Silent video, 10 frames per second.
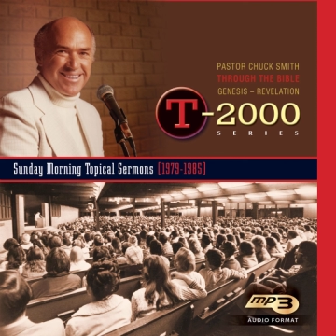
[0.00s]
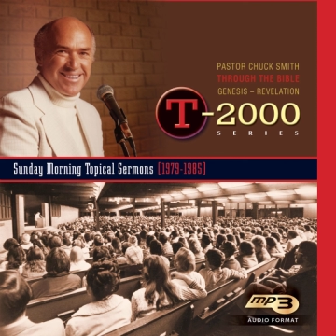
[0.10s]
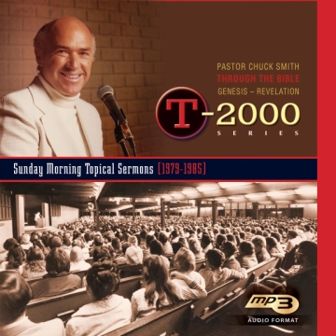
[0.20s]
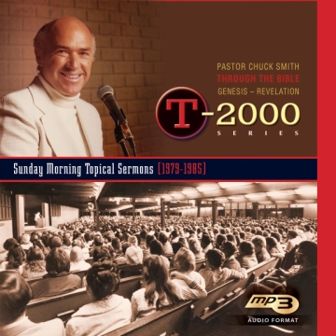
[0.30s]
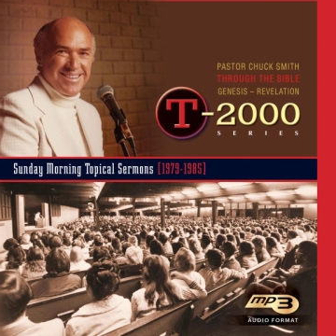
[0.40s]

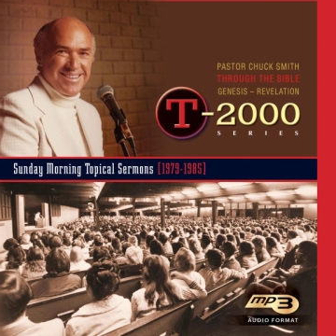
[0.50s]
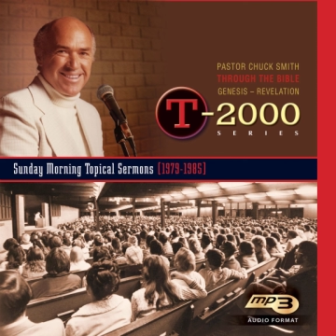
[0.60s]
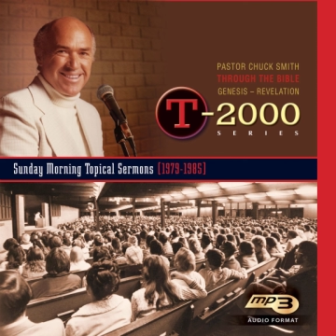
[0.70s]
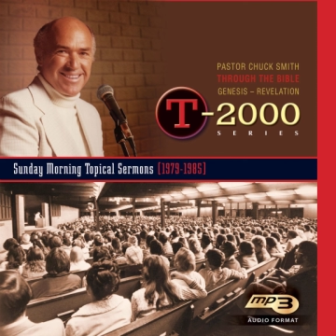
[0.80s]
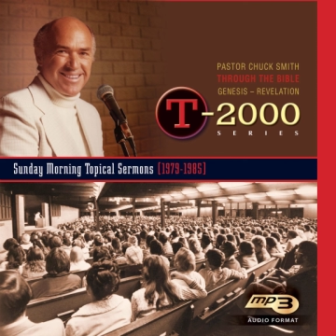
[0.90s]

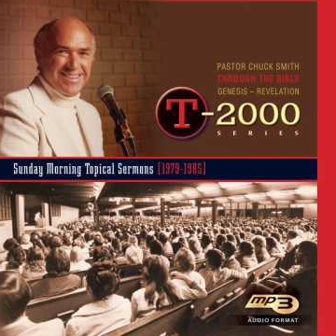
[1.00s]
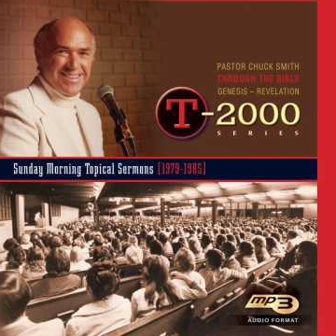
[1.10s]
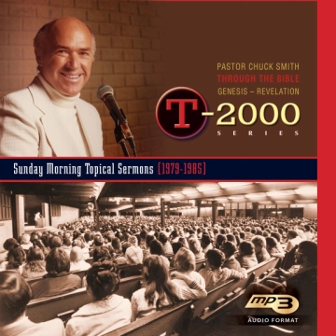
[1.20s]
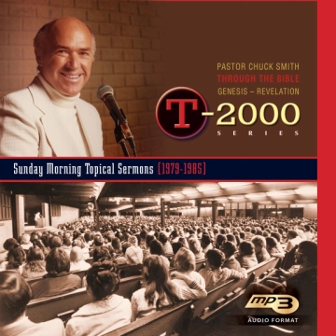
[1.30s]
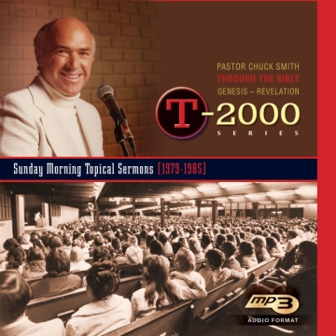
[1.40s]

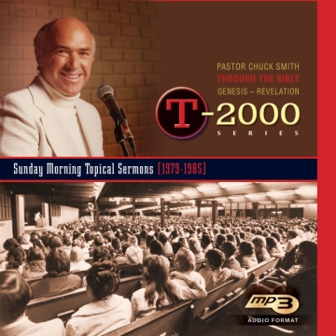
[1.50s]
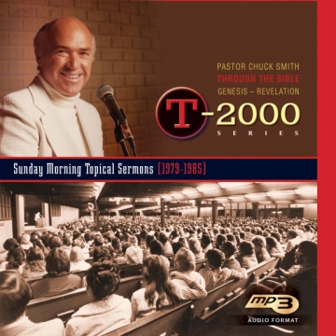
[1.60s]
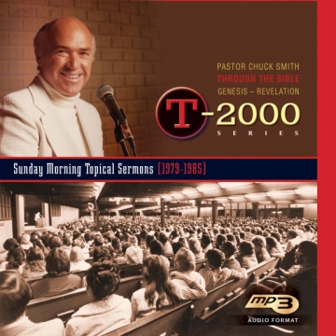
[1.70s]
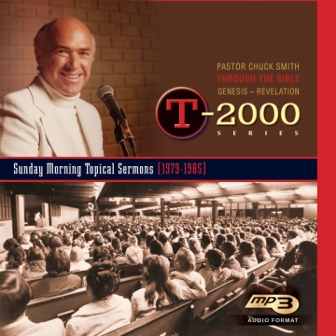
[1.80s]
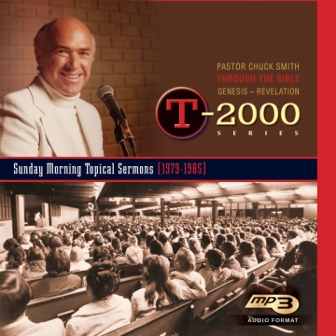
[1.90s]

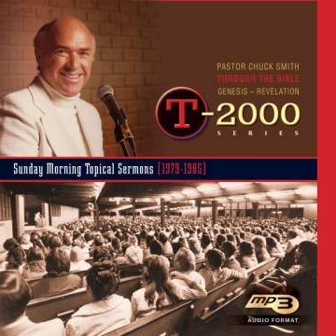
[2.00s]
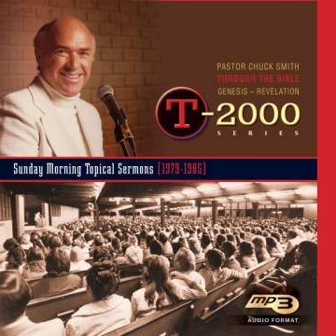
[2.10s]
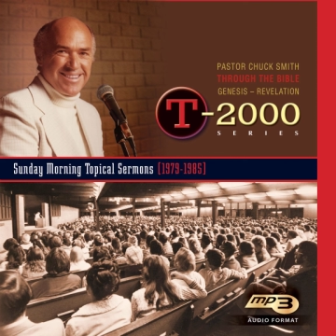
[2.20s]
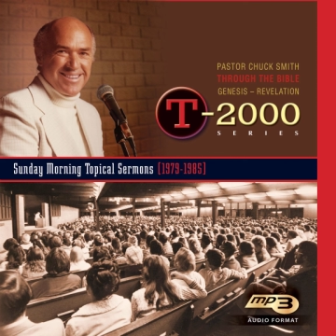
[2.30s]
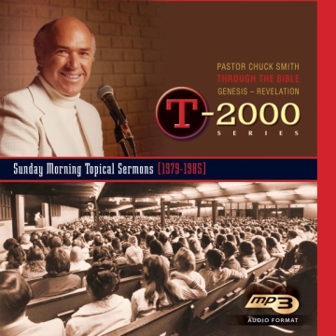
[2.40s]

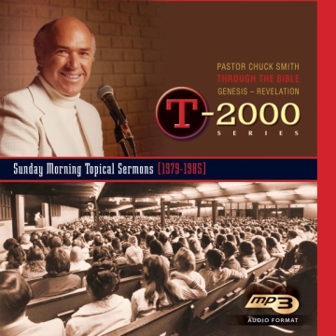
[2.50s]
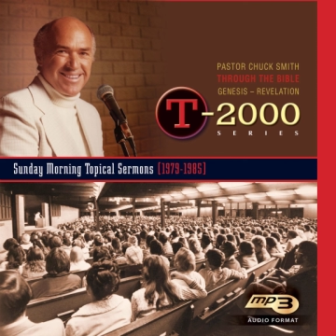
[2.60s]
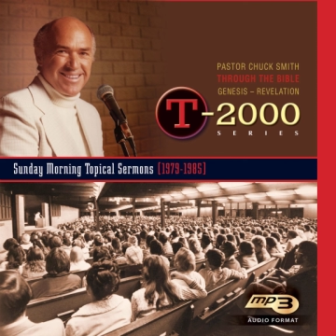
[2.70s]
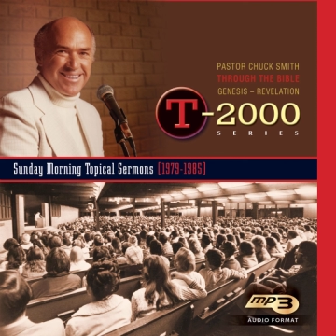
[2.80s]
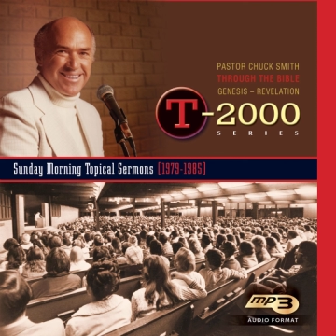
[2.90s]

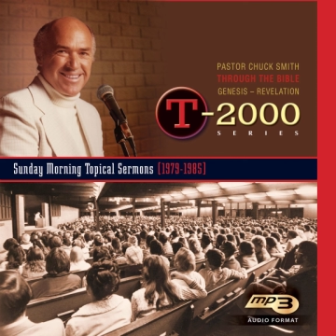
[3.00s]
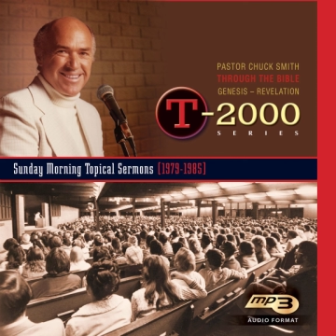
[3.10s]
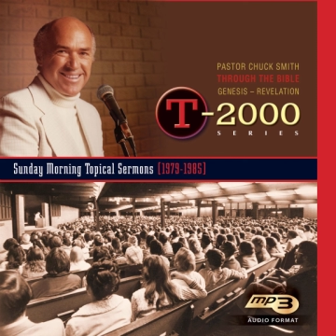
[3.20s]
[no speech]